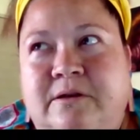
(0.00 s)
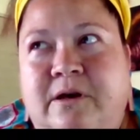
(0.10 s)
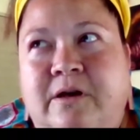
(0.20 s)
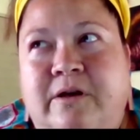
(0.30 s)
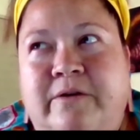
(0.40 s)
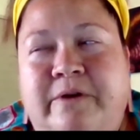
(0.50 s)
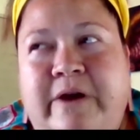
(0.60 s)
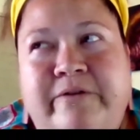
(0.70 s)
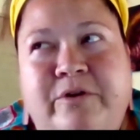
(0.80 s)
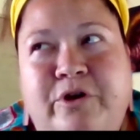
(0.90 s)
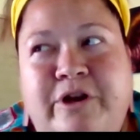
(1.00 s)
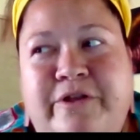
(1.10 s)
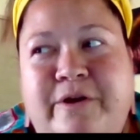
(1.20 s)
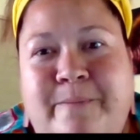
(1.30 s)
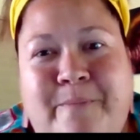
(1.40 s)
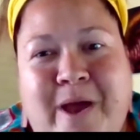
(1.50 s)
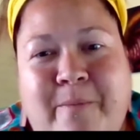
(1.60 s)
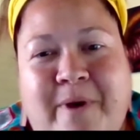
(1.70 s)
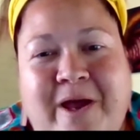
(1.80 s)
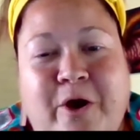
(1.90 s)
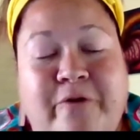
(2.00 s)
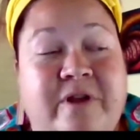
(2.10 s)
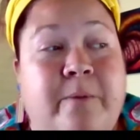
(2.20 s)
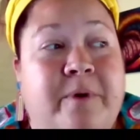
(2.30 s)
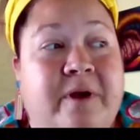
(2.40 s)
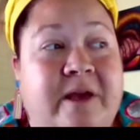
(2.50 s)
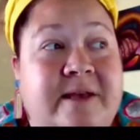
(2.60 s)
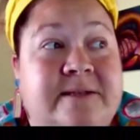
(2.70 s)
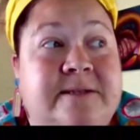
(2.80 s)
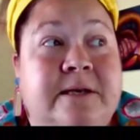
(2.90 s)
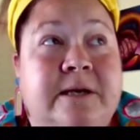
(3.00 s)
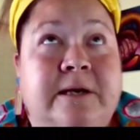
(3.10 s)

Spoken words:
I haven't heard anything about Beethoven yet, but his